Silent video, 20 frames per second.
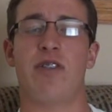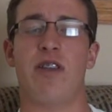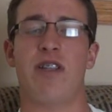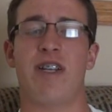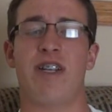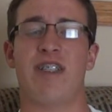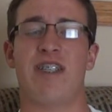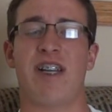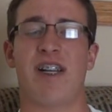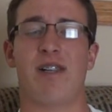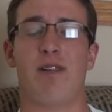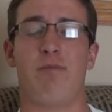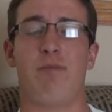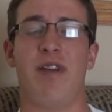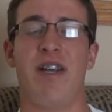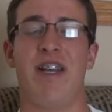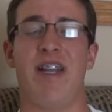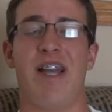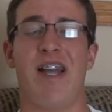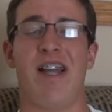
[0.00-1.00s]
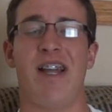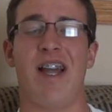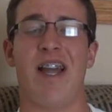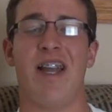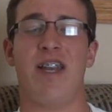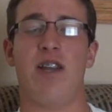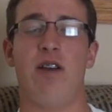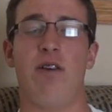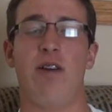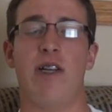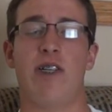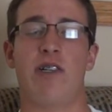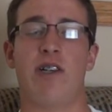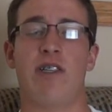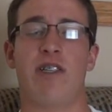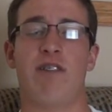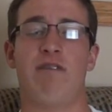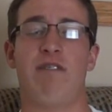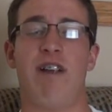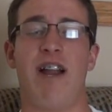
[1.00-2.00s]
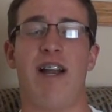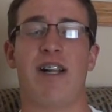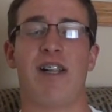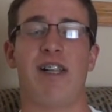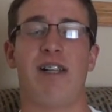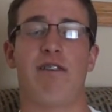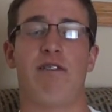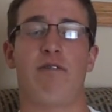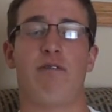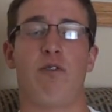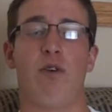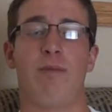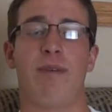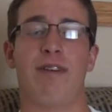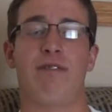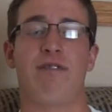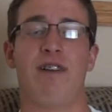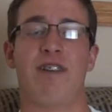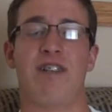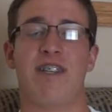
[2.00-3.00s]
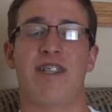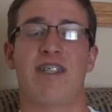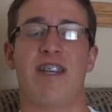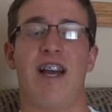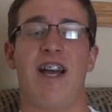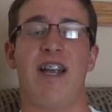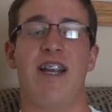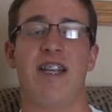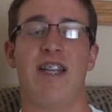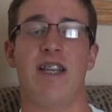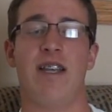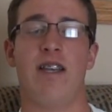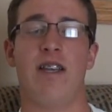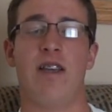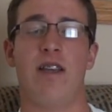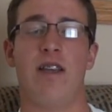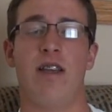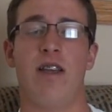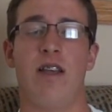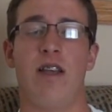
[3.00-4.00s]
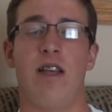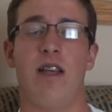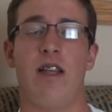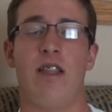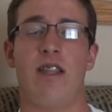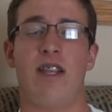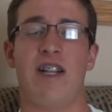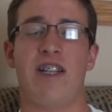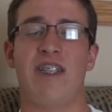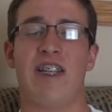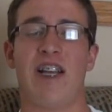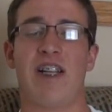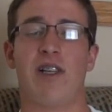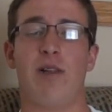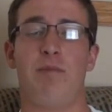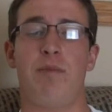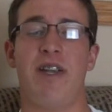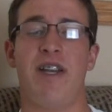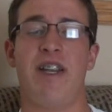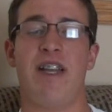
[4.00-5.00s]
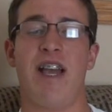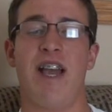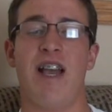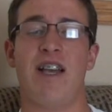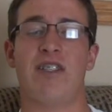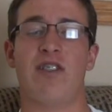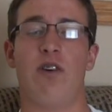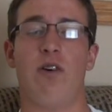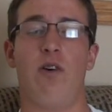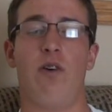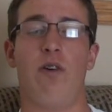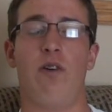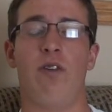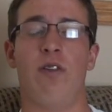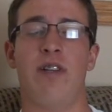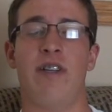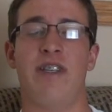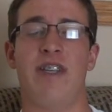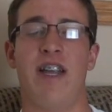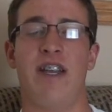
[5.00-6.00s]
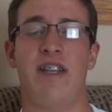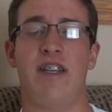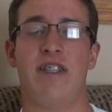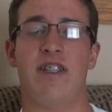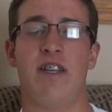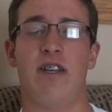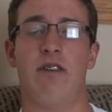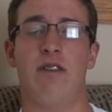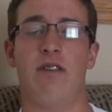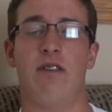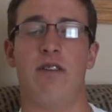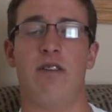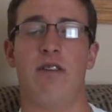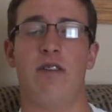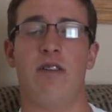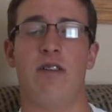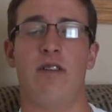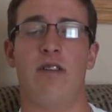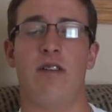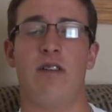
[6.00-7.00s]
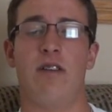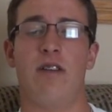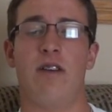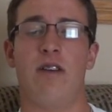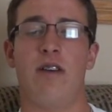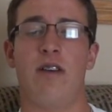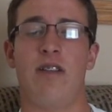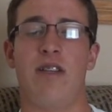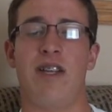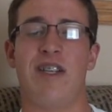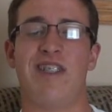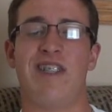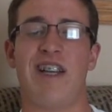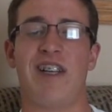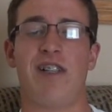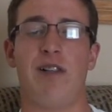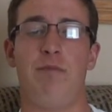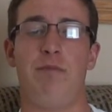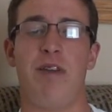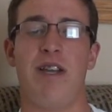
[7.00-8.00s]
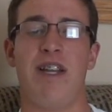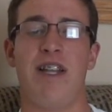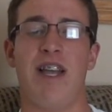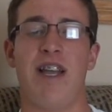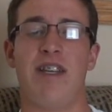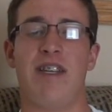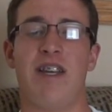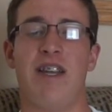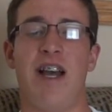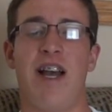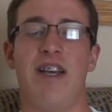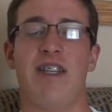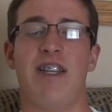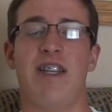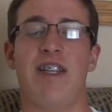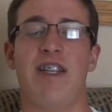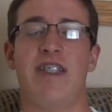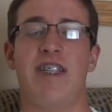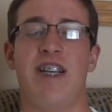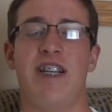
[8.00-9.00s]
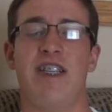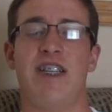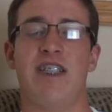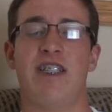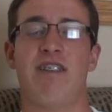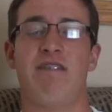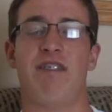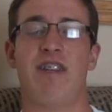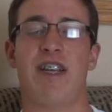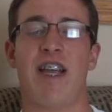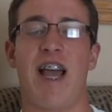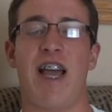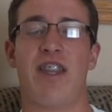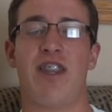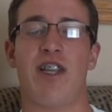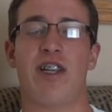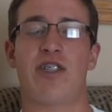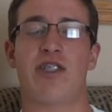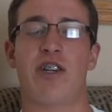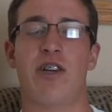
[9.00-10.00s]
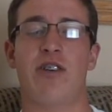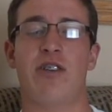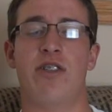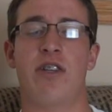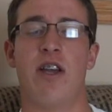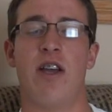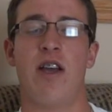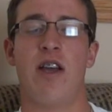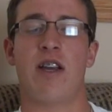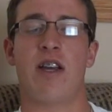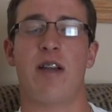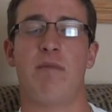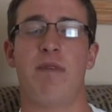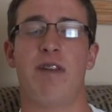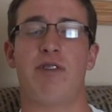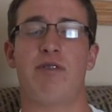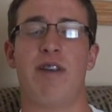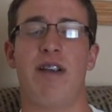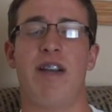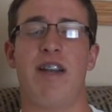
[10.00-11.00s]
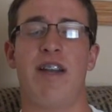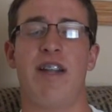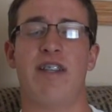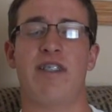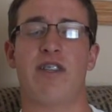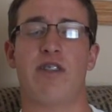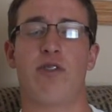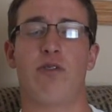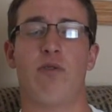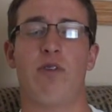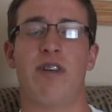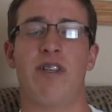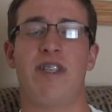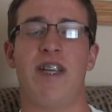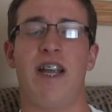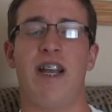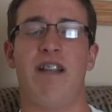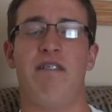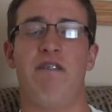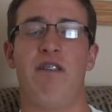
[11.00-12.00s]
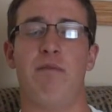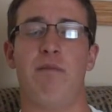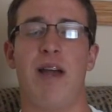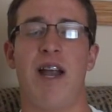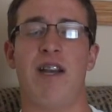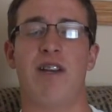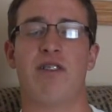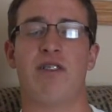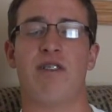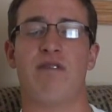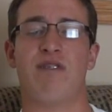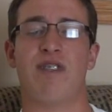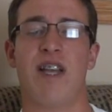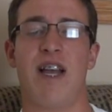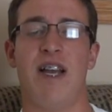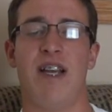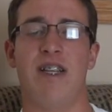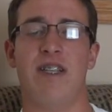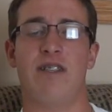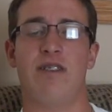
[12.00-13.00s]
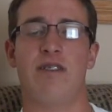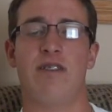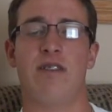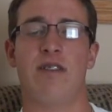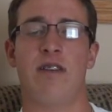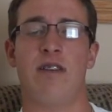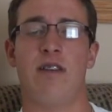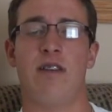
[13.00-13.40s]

to the Encyclopedia had no interest in radically reforming French society, the Encyclopedia as a whole intended to. The Encyclopedia denied that the teachings of the Catholic Church could be treated as authoritative in matters of science.